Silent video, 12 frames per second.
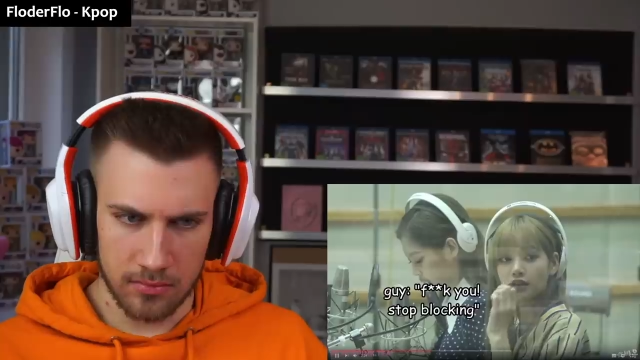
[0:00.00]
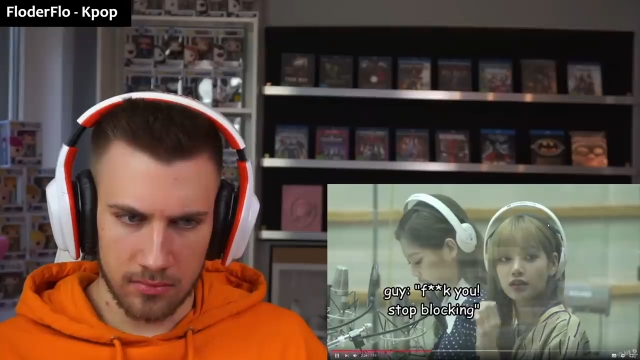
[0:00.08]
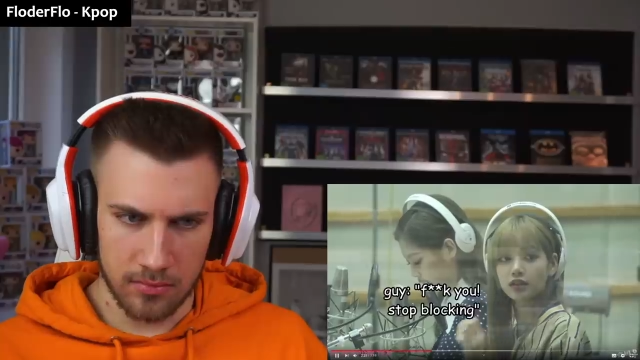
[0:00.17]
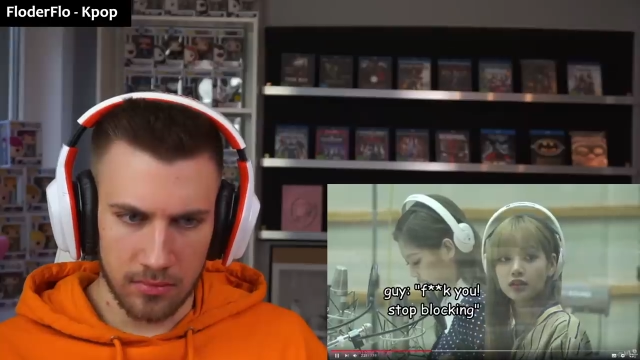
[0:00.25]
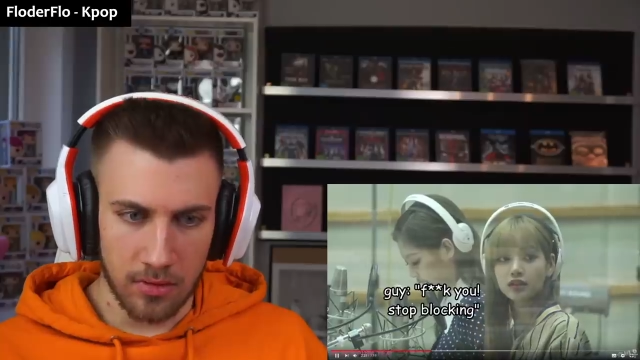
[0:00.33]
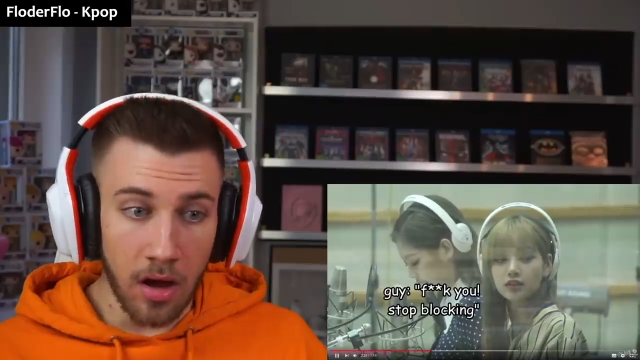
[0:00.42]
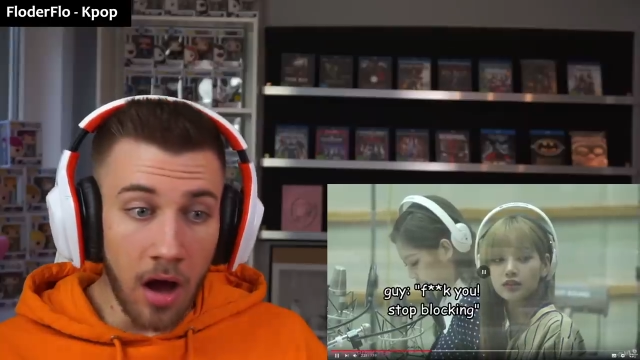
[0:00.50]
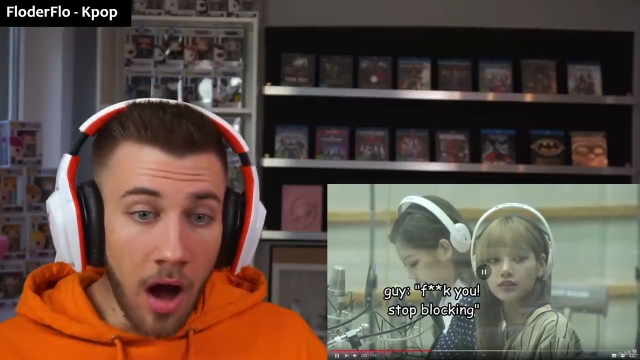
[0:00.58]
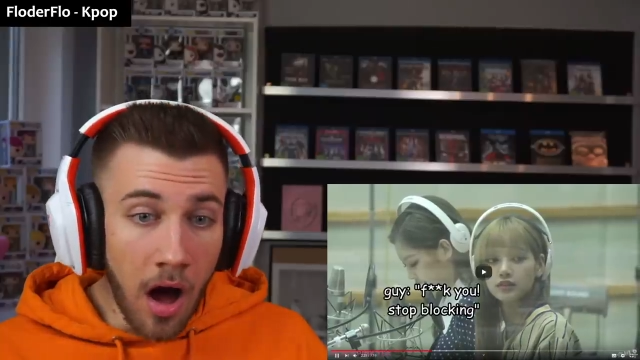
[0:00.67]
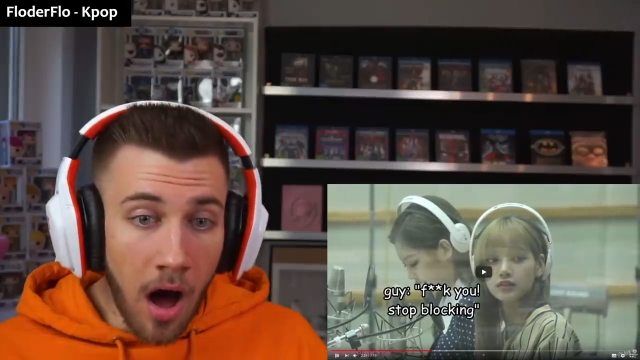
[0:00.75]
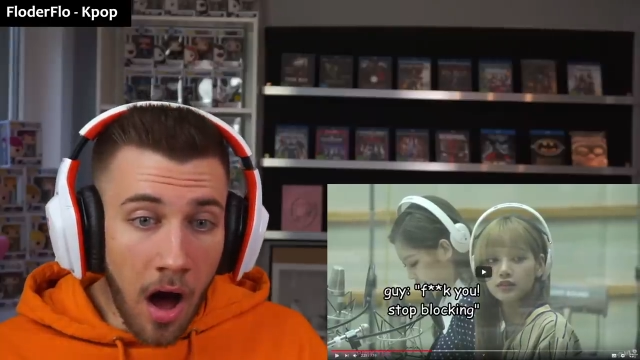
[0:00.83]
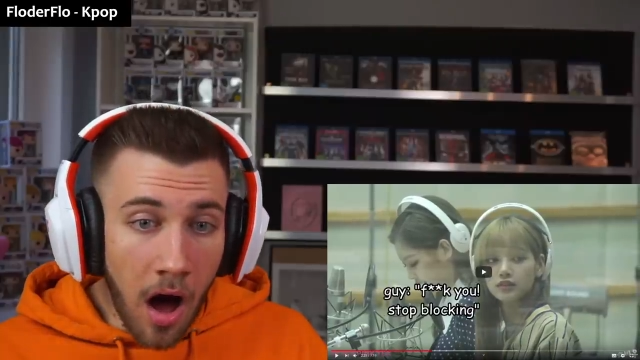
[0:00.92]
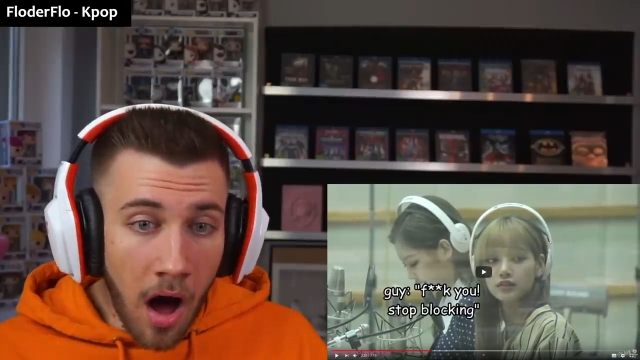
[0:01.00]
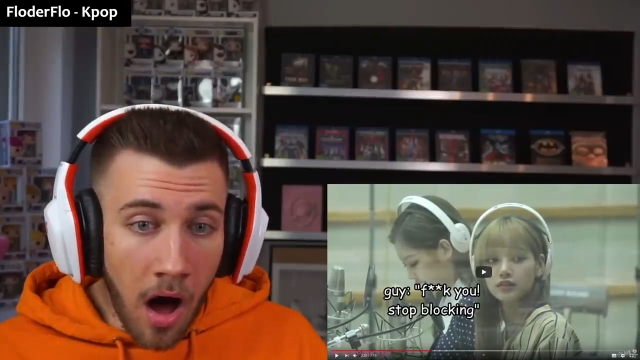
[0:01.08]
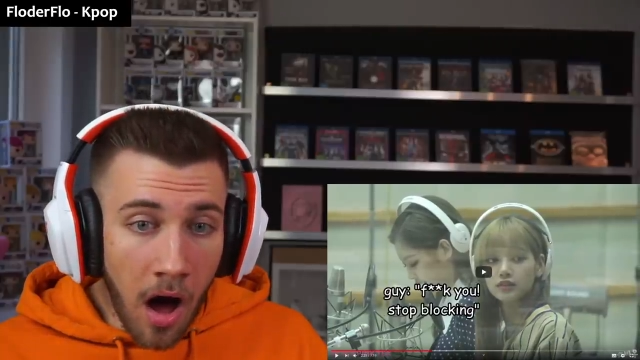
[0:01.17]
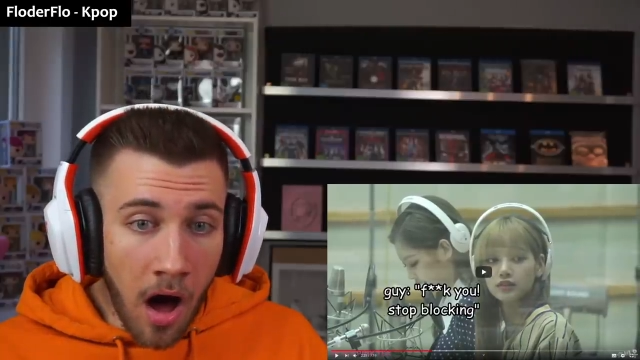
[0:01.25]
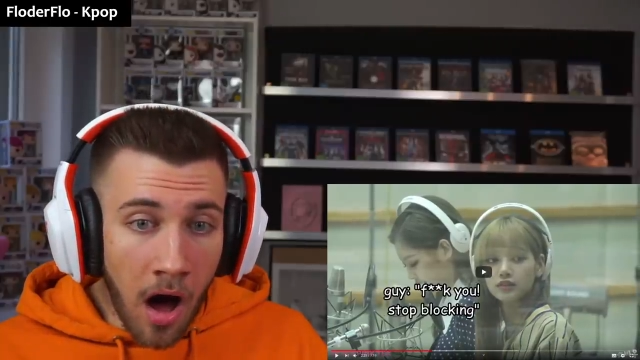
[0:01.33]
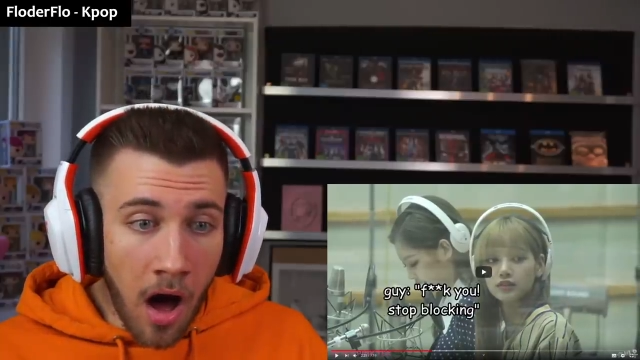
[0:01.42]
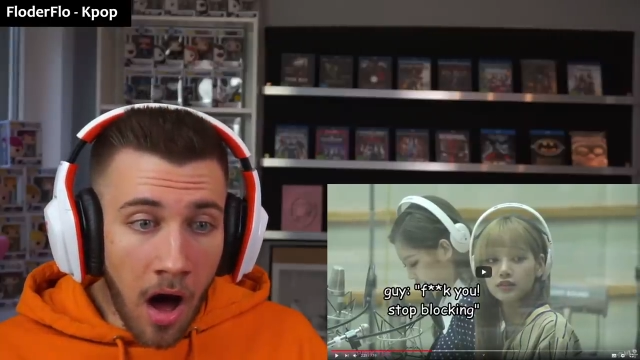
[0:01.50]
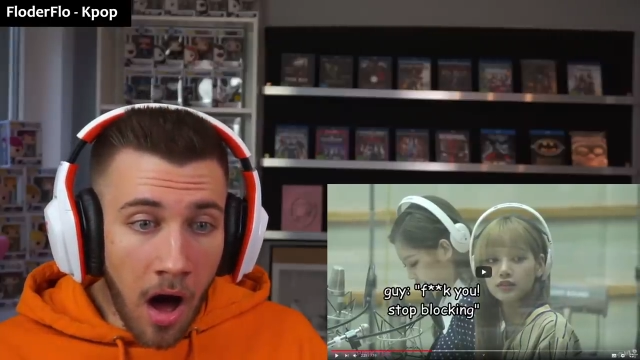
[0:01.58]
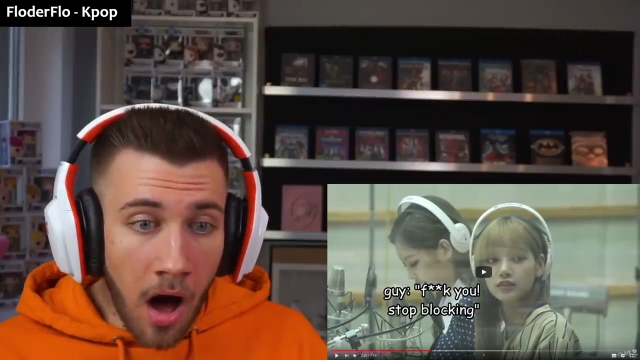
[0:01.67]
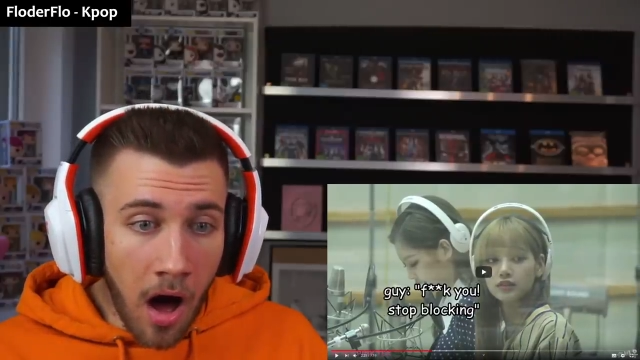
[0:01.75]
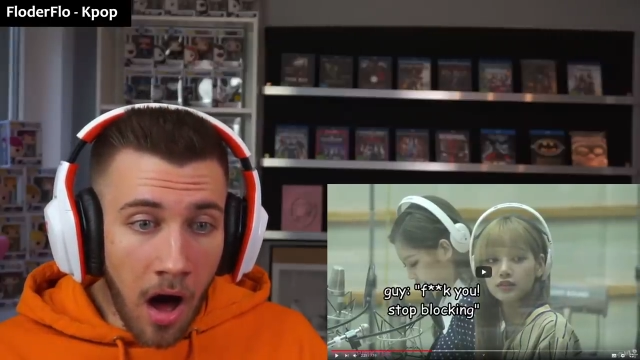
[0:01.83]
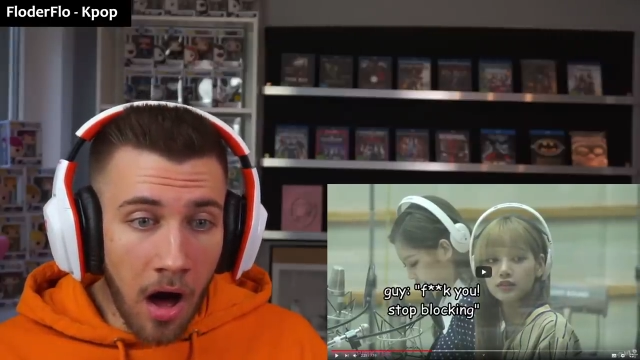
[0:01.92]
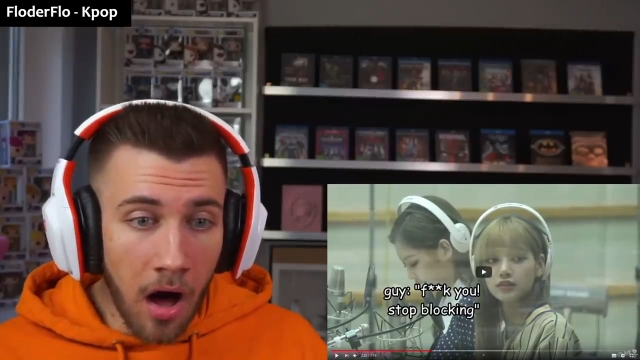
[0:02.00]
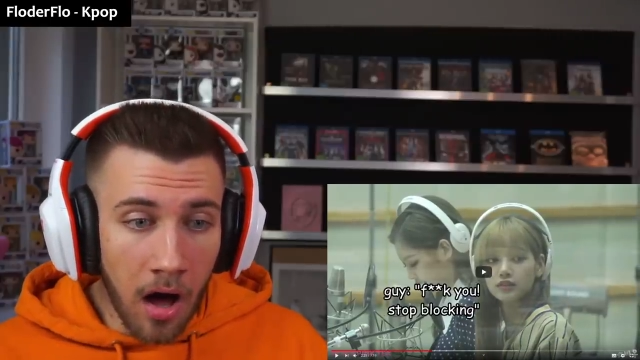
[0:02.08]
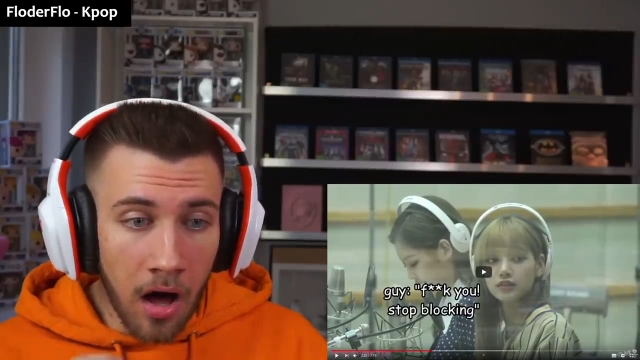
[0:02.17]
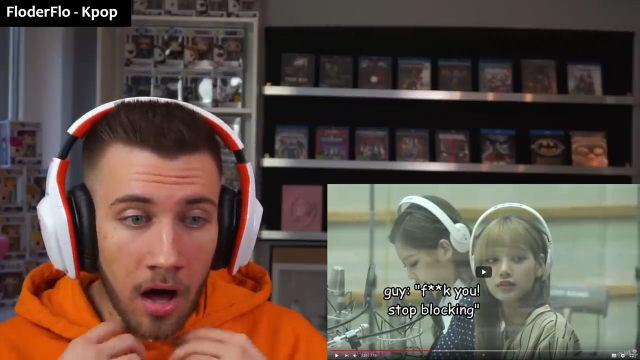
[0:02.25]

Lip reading: No one is speaking in this clip.